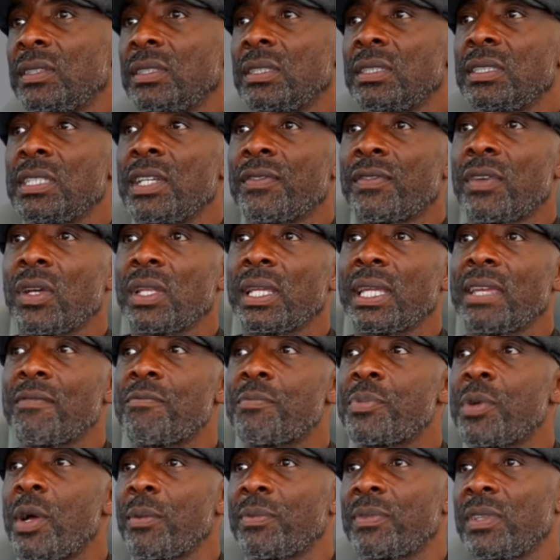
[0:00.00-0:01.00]
You've got to give
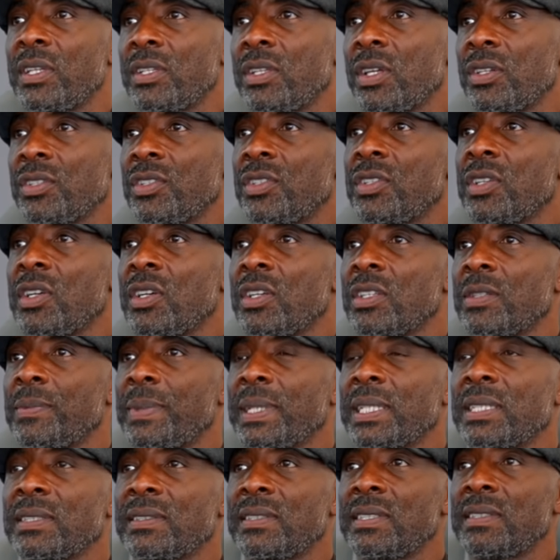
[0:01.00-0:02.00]
props to Don Charles
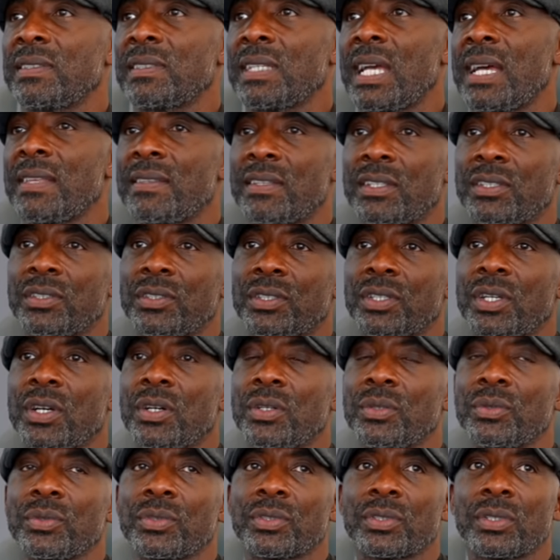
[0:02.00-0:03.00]
because this guy's a good
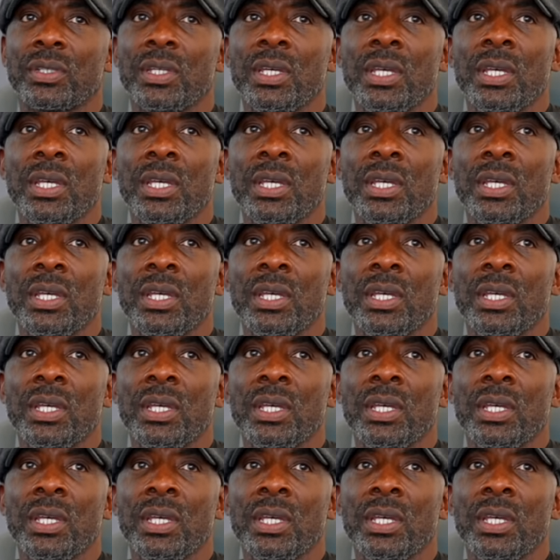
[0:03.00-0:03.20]
coach.